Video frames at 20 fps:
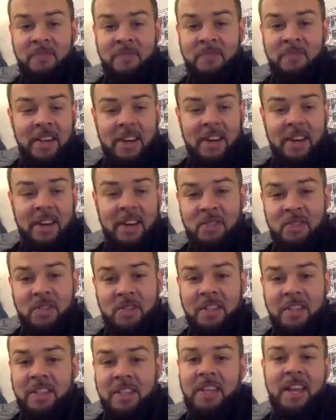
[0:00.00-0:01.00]

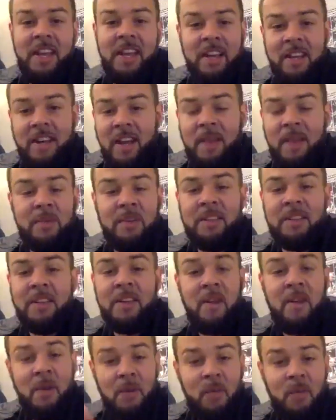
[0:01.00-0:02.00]
financially, economically,
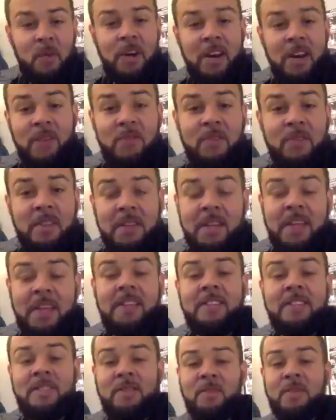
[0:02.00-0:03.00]
whatever the
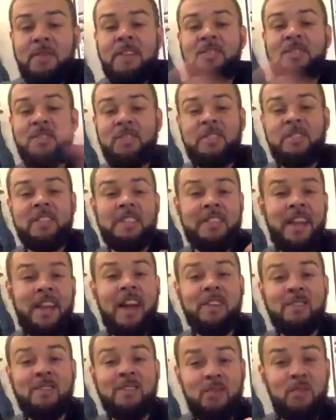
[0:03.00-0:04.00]
case is, we can just
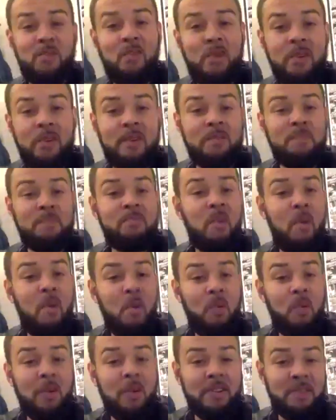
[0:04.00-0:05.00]
attach the word
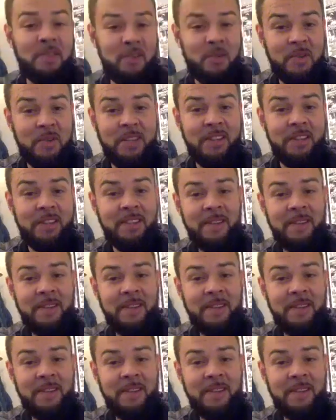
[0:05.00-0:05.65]
poor to it.